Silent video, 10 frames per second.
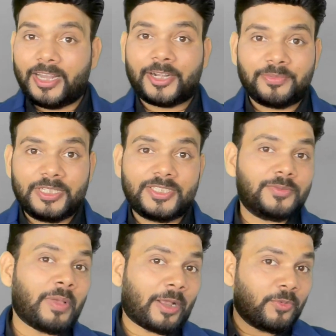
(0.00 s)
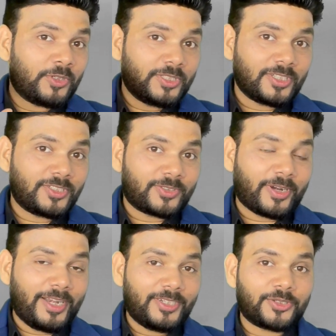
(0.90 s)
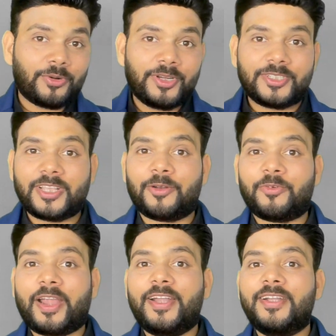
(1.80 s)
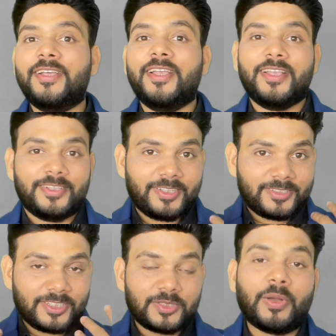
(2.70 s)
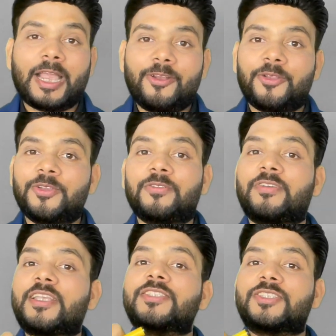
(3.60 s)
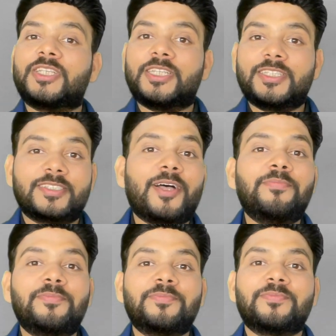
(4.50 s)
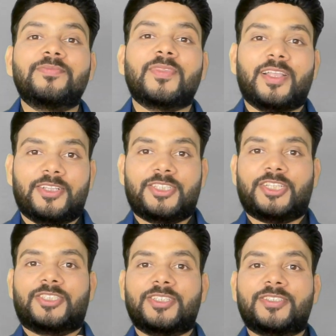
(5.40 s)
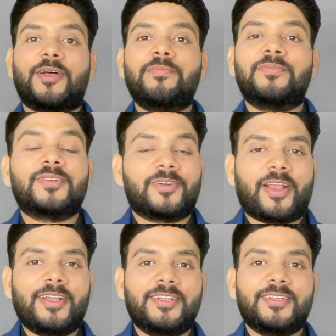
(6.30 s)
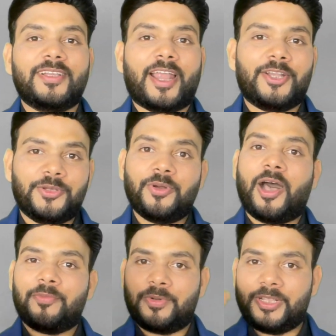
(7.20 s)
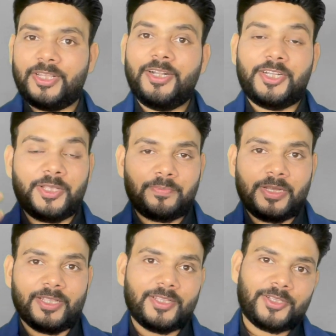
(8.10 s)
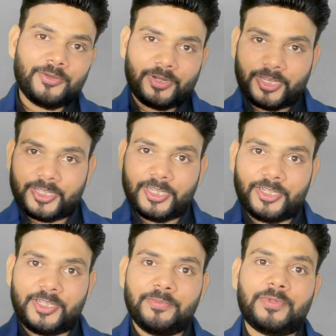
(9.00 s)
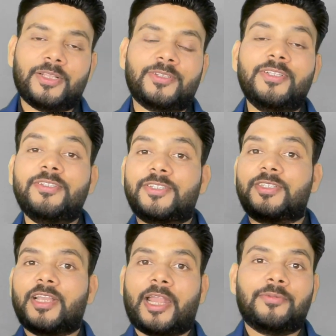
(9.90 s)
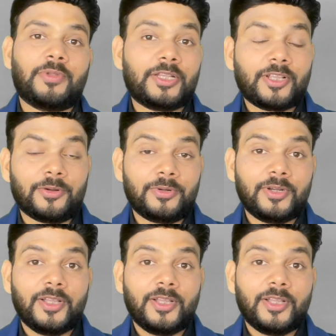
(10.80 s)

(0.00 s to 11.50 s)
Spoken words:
That means backbone is straight, shoulders are wide, there is a smile on your face, chin is up, chest is up, right? And you are breathing deeply. You are taking deep breath in and breath out.